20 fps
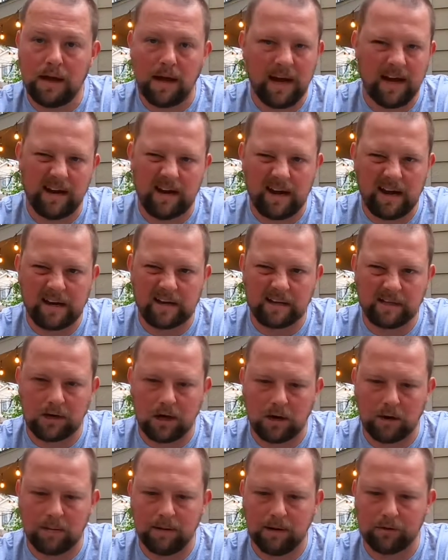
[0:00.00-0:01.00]
and I can
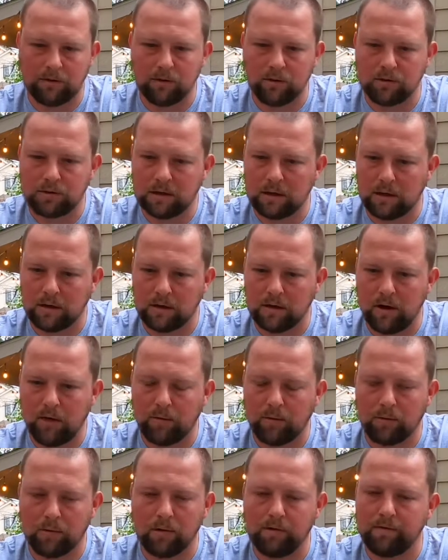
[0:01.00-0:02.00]
talk about those in
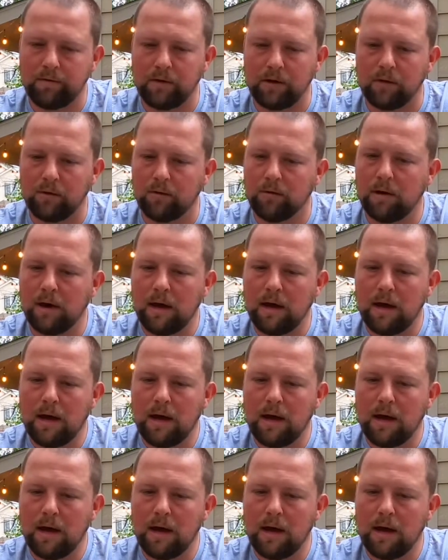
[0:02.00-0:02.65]
another review.